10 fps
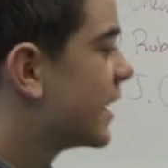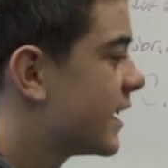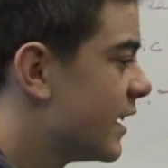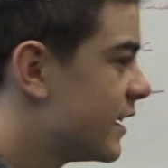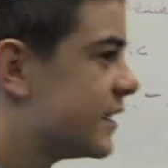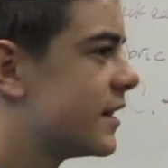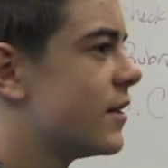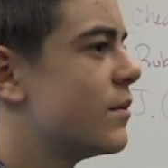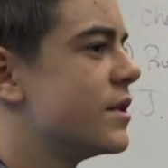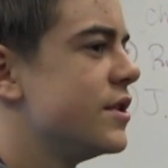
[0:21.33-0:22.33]
I cannot
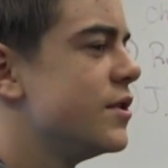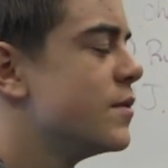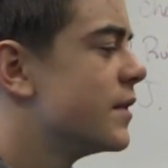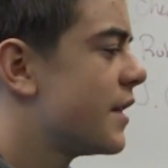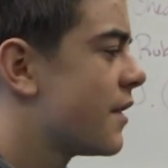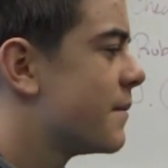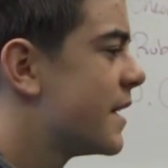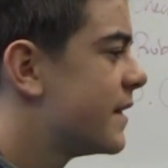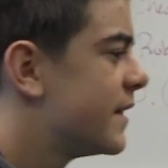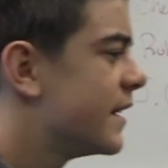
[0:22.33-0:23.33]
tell what you and other
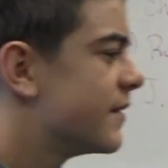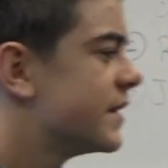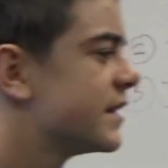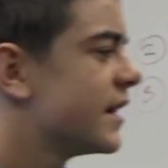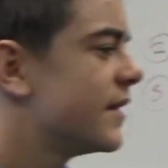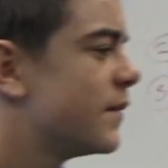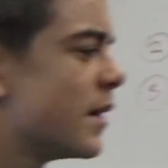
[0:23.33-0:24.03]
men think of this life,